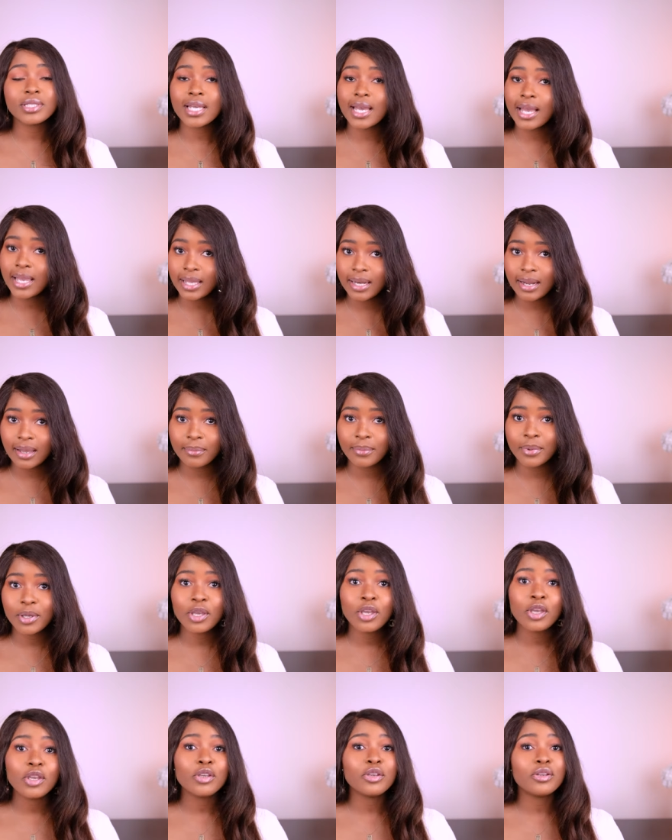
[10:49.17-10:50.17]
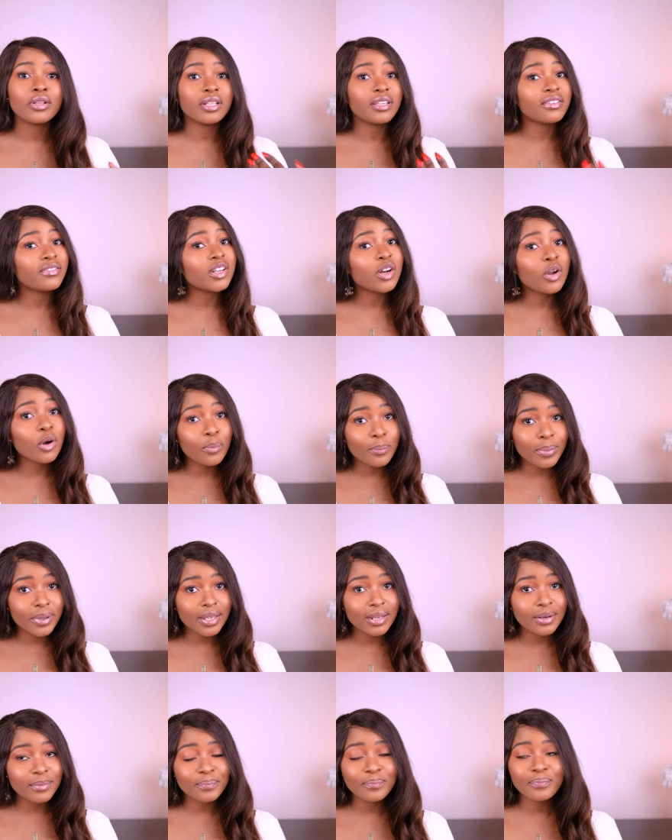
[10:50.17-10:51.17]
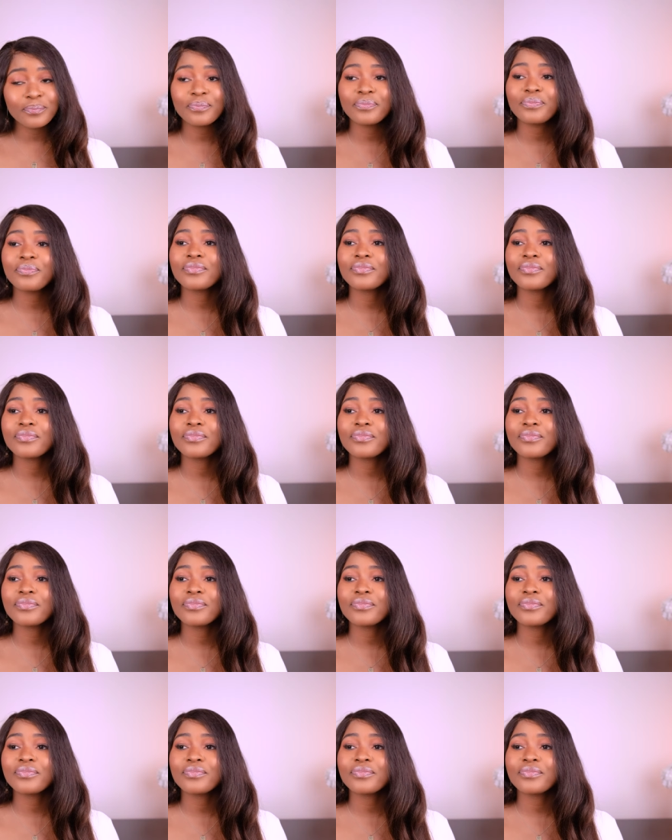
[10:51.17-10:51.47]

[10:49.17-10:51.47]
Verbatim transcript: tie it up. You leave it open.